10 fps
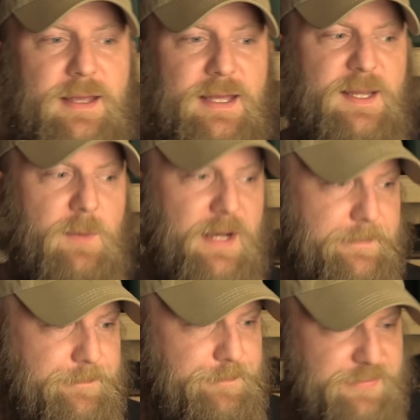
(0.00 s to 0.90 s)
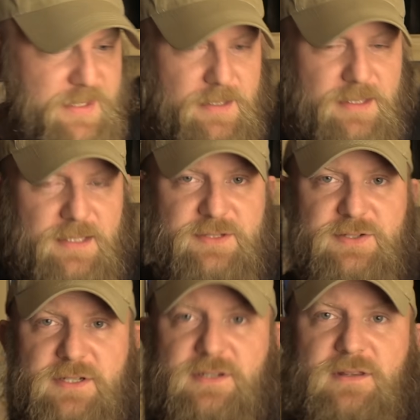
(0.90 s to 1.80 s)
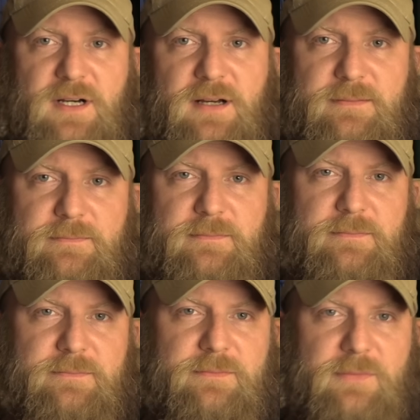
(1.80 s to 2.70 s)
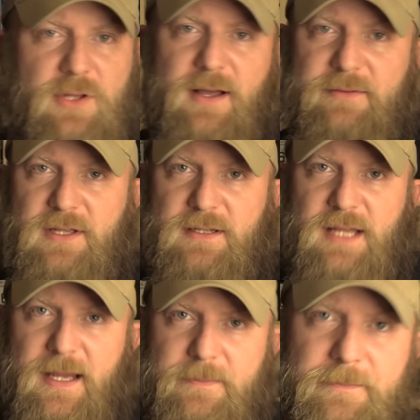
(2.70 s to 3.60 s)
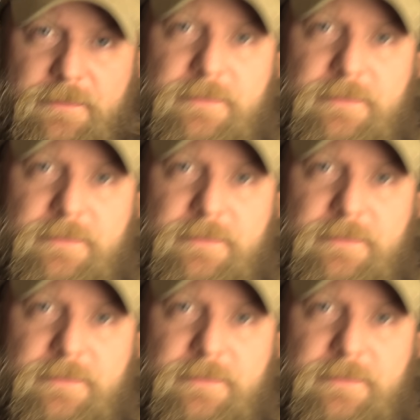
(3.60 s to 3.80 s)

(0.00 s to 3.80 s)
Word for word: Anyway, it's just a thought. Y'all have a good day.